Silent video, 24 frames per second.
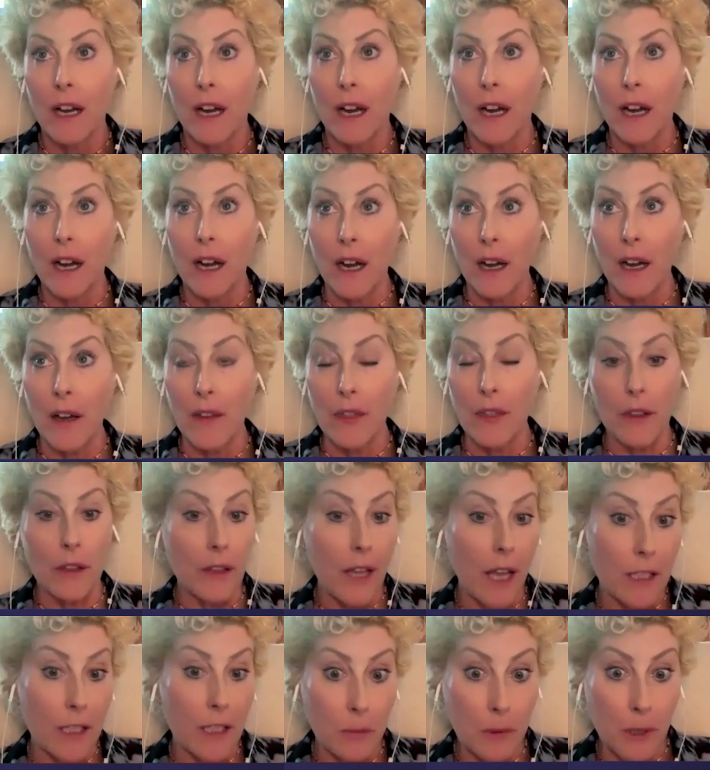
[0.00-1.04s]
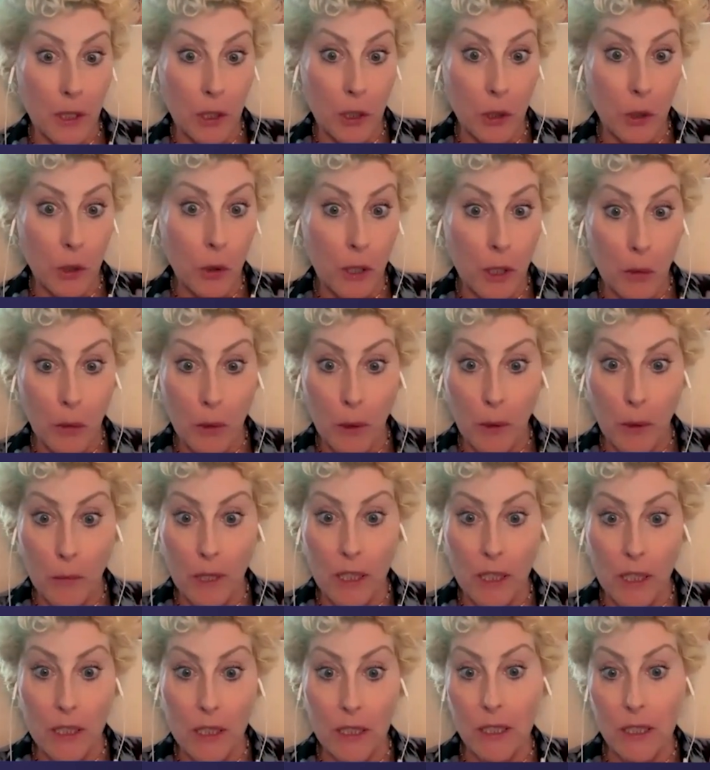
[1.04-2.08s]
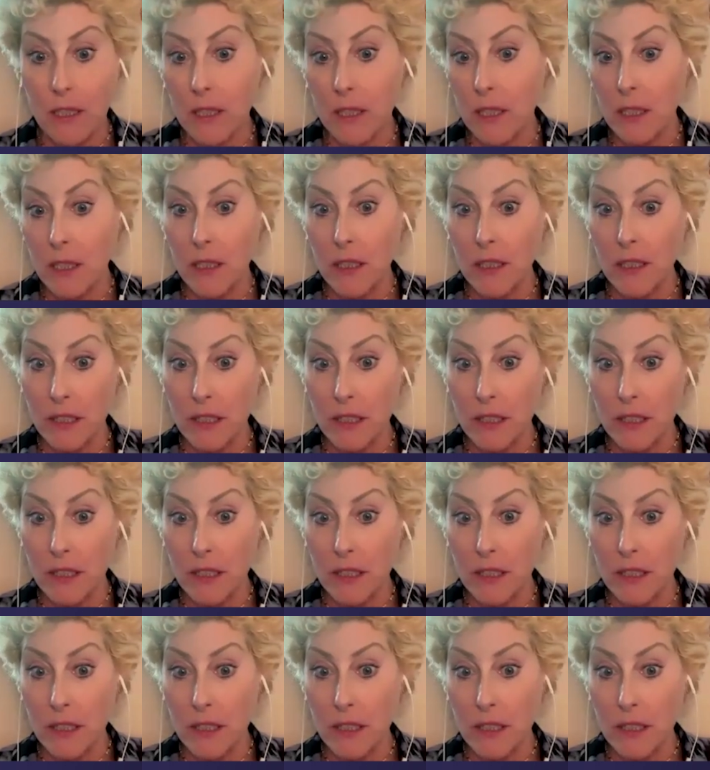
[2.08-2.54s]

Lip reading: the lesbian or queer women's,